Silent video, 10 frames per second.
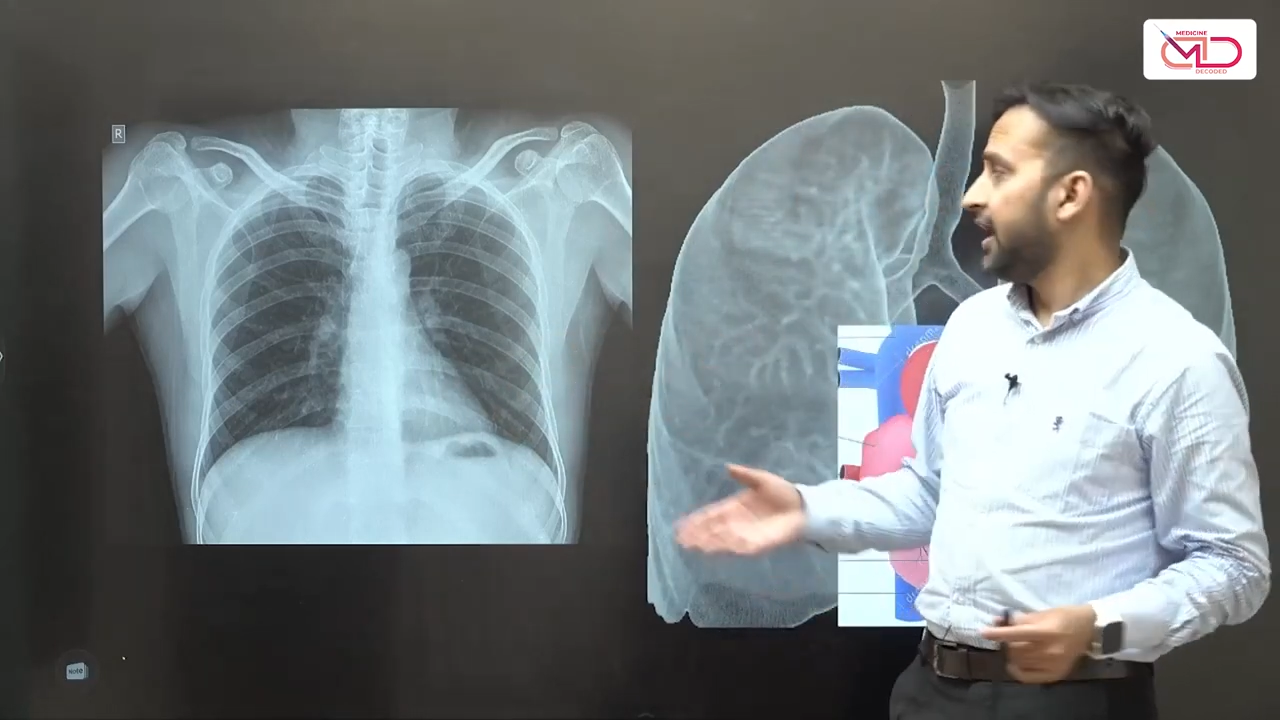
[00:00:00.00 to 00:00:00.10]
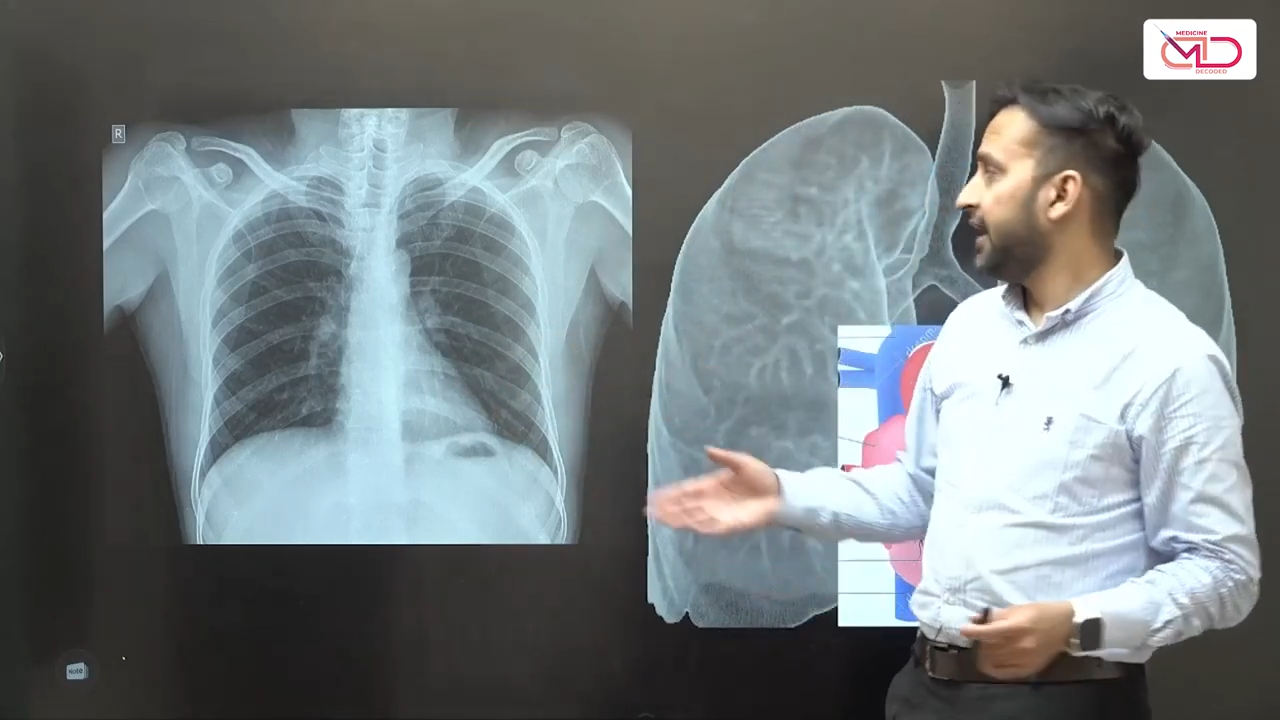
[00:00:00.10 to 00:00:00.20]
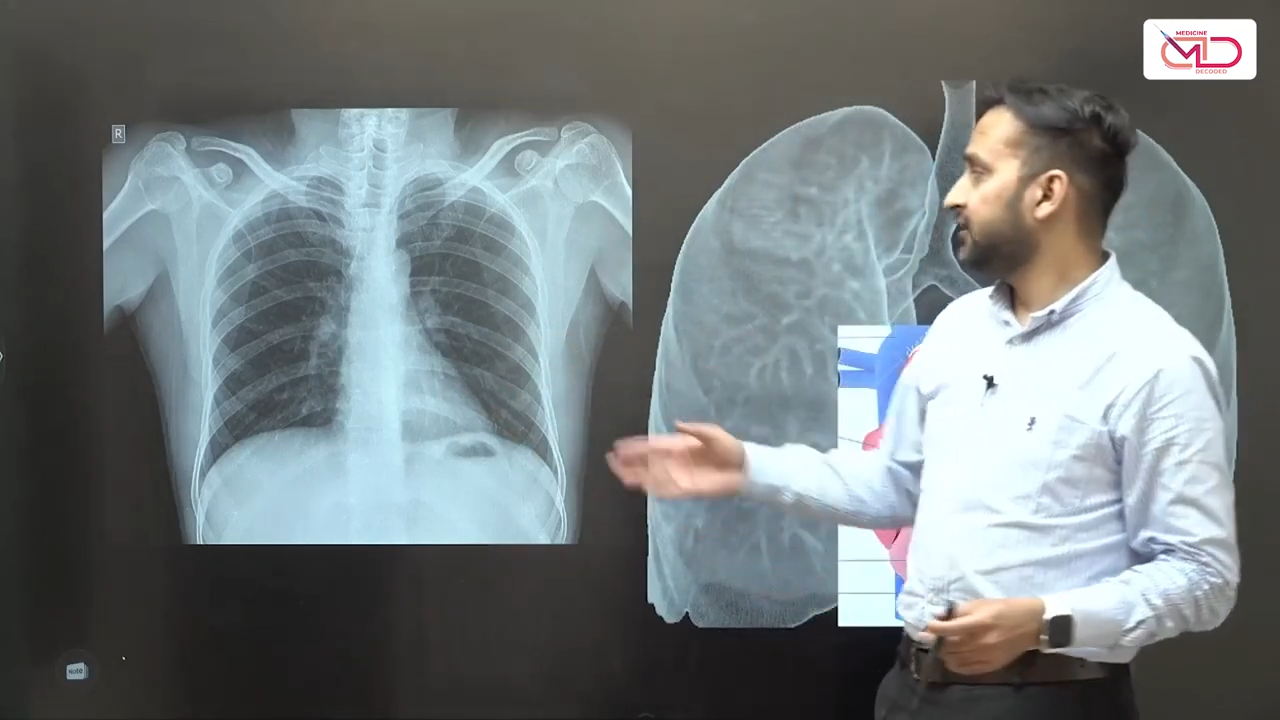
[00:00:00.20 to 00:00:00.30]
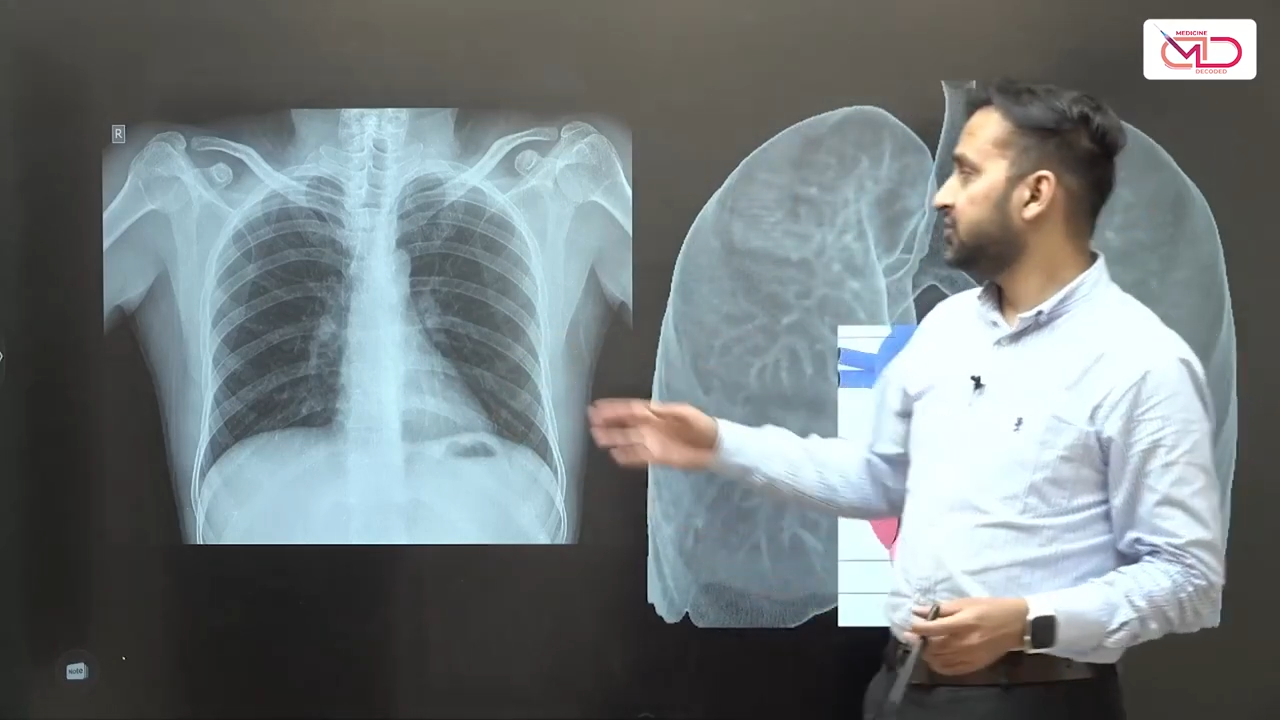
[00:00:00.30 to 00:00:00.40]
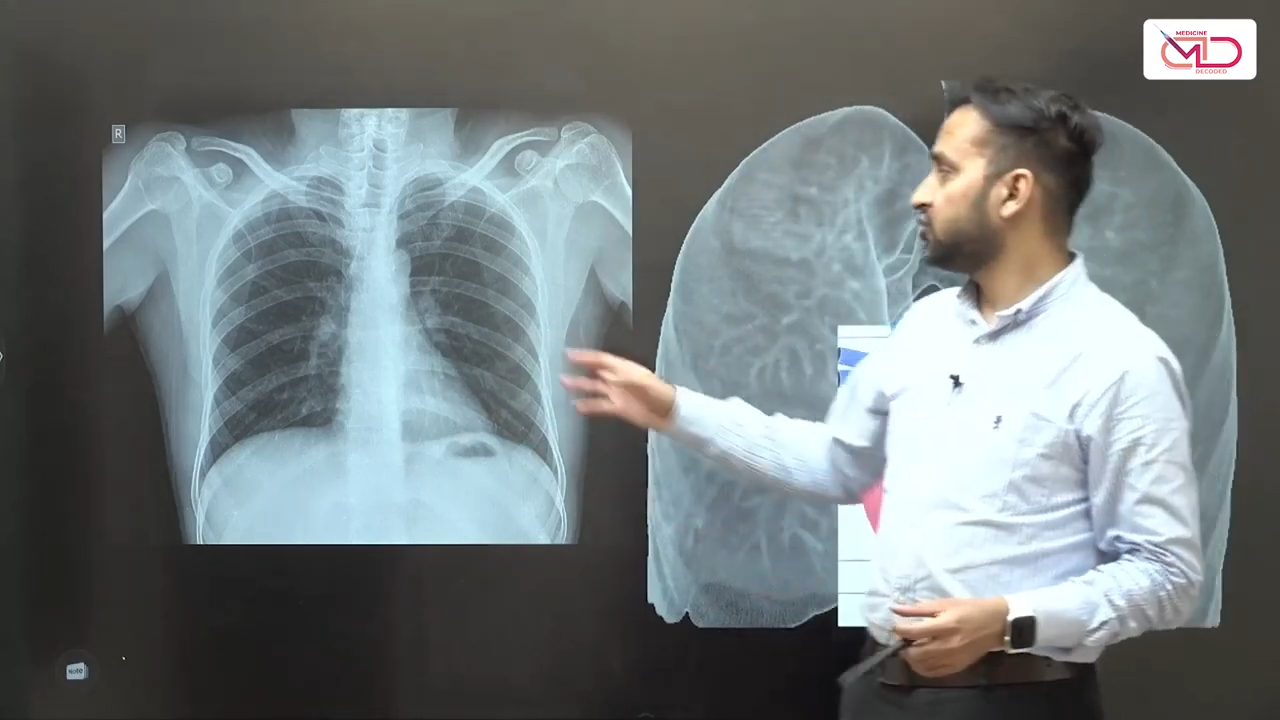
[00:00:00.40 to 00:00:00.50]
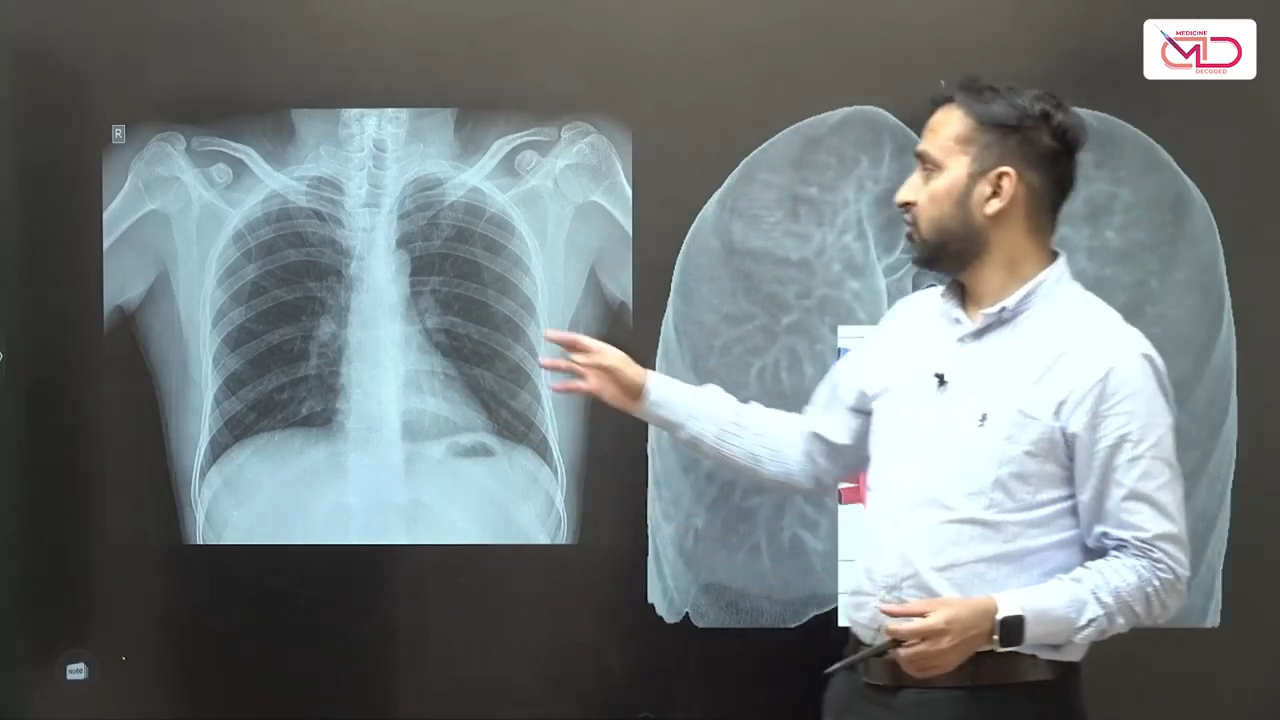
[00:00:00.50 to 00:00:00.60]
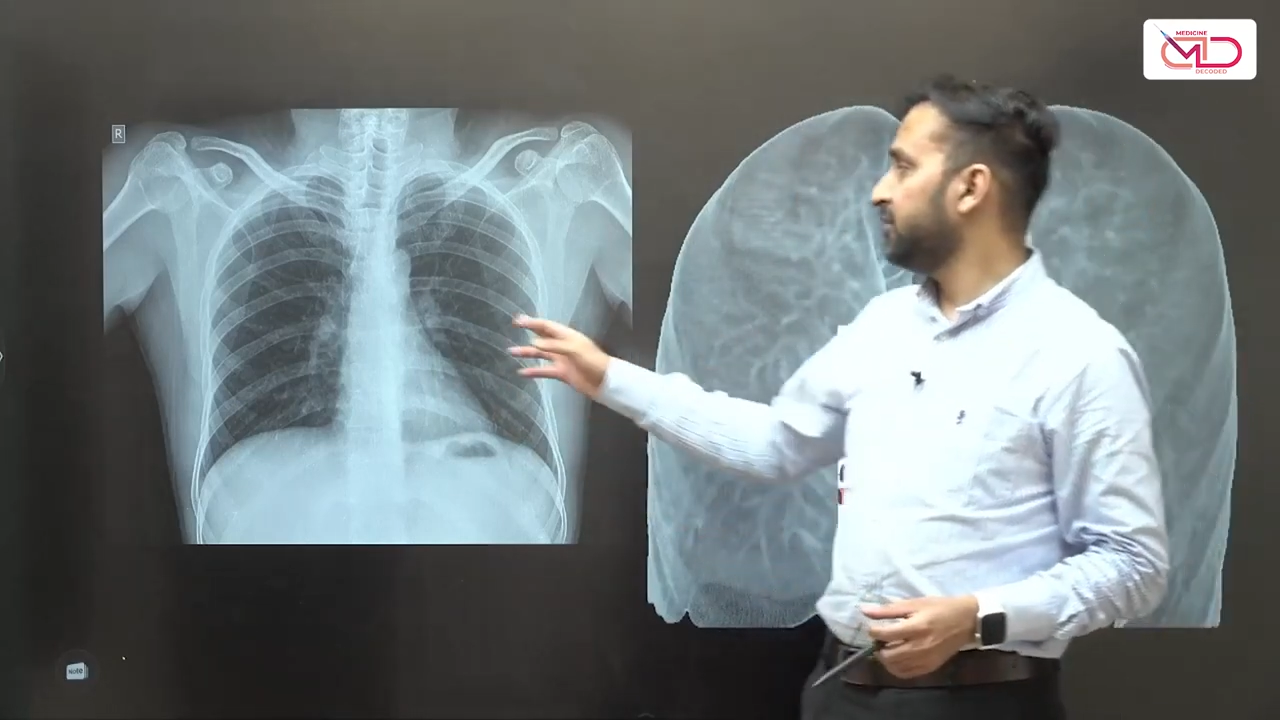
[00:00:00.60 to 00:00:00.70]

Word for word: and it is going to